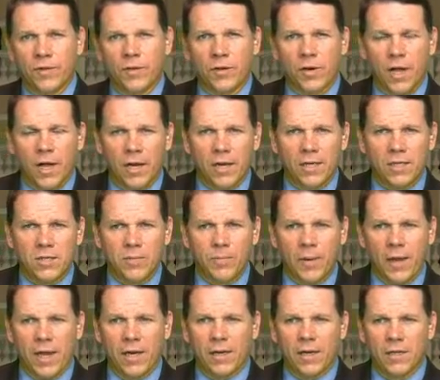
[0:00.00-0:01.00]
and they're not
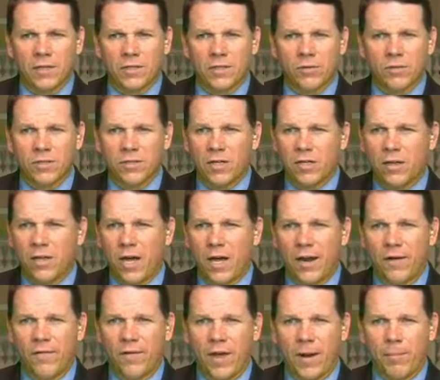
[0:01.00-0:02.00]
expanding. So there's a
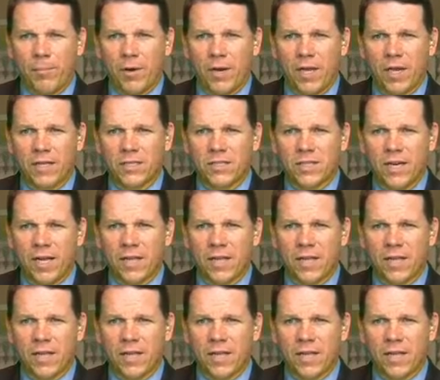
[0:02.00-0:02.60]
lot of apprehension